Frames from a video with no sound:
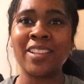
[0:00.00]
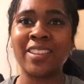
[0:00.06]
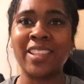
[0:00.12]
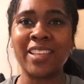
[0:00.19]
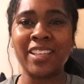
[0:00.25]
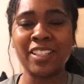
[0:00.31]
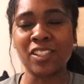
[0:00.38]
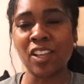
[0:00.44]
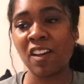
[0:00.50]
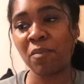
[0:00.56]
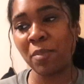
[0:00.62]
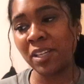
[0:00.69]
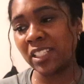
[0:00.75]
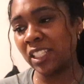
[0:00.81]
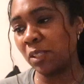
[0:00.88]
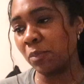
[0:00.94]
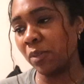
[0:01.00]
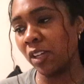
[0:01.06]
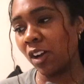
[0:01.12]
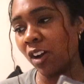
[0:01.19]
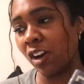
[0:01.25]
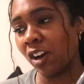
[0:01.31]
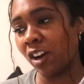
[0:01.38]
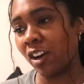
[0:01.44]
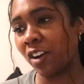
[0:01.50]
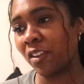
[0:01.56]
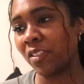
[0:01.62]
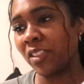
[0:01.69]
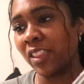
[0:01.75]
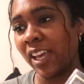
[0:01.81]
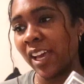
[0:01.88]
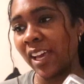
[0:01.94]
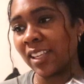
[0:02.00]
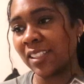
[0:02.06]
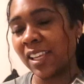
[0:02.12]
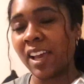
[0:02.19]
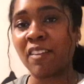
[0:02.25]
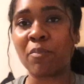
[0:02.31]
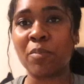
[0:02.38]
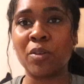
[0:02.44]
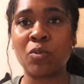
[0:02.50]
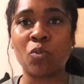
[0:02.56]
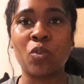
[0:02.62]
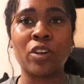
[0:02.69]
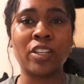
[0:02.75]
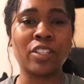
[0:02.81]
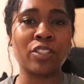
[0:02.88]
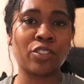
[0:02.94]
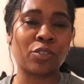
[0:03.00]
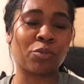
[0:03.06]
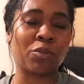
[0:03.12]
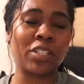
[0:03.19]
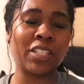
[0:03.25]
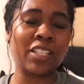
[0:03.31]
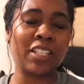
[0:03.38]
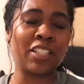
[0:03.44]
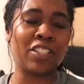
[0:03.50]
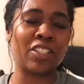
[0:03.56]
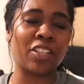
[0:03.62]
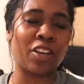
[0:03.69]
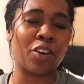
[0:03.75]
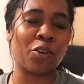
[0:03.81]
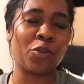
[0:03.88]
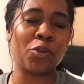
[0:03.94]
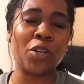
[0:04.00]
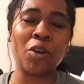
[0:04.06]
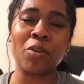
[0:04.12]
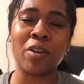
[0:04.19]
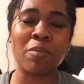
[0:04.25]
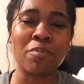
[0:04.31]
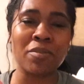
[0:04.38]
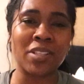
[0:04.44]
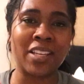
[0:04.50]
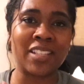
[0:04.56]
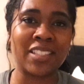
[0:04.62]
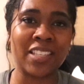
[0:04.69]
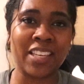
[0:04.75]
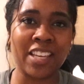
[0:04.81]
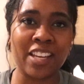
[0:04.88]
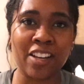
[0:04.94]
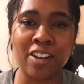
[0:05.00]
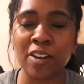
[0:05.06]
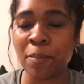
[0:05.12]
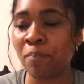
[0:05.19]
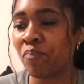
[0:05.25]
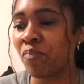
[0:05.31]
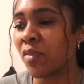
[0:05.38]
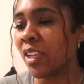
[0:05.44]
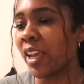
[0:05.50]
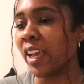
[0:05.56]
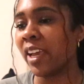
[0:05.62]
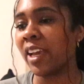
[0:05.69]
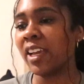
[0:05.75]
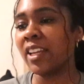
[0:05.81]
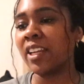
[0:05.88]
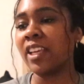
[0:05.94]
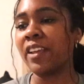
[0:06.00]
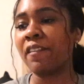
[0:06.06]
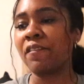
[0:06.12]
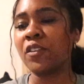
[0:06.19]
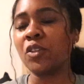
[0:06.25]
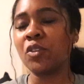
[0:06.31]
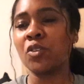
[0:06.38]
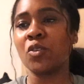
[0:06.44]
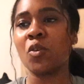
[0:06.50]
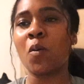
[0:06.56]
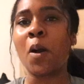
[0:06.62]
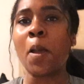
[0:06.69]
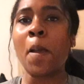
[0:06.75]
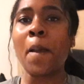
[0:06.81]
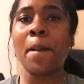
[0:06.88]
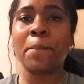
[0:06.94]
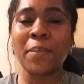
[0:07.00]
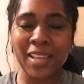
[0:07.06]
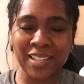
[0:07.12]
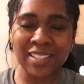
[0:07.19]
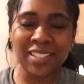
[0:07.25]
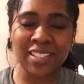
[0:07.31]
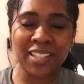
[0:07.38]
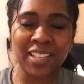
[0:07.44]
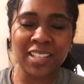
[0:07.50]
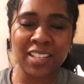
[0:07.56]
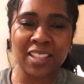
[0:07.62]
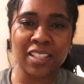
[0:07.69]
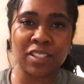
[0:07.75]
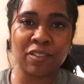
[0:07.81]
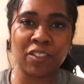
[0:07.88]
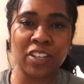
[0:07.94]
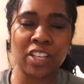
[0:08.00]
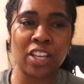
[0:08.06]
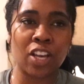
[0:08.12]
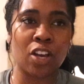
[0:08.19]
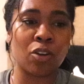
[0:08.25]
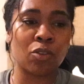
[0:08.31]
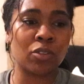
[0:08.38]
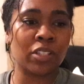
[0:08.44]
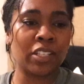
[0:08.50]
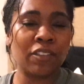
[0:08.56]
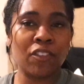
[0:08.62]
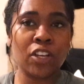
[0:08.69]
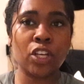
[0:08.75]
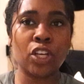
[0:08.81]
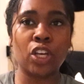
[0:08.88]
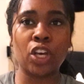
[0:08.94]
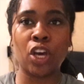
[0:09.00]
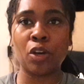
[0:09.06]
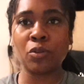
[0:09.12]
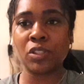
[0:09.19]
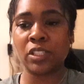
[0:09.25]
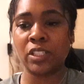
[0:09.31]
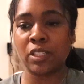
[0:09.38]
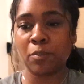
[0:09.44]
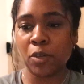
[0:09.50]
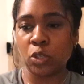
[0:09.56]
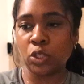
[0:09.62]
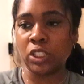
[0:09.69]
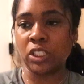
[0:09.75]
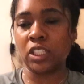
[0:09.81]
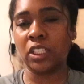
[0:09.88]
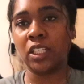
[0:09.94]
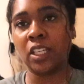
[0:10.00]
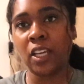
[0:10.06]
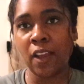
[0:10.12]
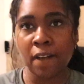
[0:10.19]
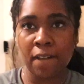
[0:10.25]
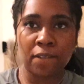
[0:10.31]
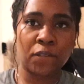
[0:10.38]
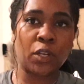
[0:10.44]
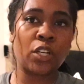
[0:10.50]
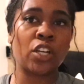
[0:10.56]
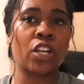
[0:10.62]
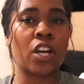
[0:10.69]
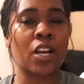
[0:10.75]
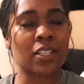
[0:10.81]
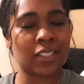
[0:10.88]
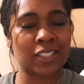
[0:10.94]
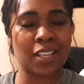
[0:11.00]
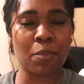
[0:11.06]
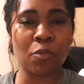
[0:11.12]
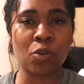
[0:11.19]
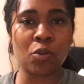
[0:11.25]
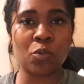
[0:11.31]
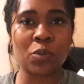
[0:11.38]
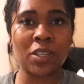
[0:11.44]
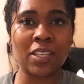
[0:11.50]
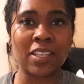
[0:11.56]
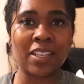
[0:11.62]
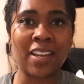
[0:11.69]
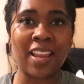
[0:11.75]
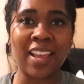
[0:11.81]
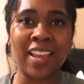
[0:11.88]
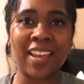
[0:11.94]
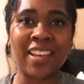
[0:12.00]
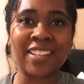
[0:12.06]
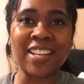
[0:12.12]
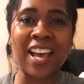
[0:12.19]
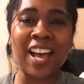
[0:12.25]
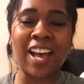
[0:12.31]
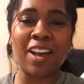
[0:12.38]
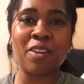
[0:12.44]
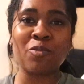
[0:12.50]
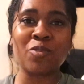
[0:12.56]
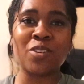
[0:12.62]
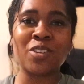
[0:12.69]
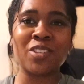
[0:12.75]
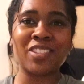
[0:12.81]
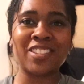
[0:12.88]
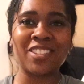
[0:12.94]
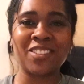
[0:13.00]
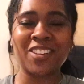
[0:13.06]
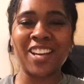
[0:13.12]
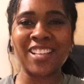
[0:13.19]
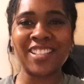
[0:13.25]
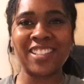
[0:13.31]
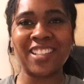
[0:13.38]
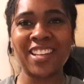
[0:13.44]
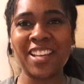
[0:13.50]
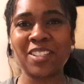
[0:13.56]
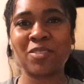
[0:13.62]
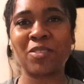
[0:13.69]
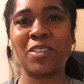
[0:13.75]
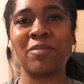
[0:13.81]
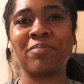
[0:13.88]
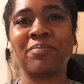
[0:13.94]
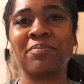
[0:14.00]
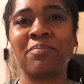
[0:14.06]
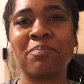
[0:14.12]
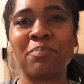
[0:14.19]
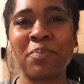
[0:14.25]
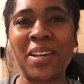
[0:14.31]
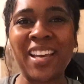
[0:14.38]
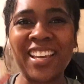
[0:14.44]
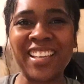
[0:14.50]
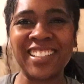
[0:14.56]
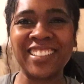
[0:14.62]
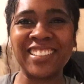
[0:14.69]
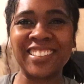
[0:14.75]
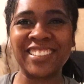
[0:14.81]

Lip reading: things off my TBR that I've been wanting to read, so no complaints here. And if you made it to the end of this video, leave a ghost emoji for Summerween, and I will see you guys in the next one. Bye.